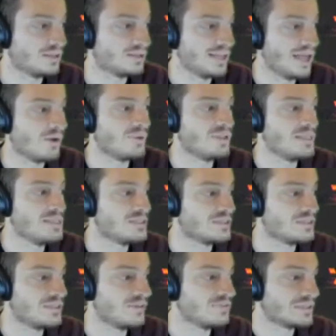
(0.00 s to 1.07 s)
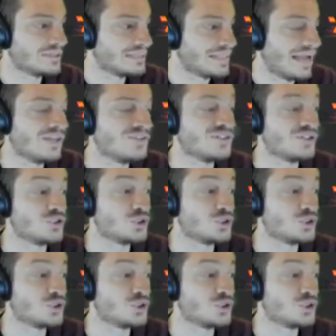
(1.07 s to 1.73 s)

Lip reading: allowing these different clouds and the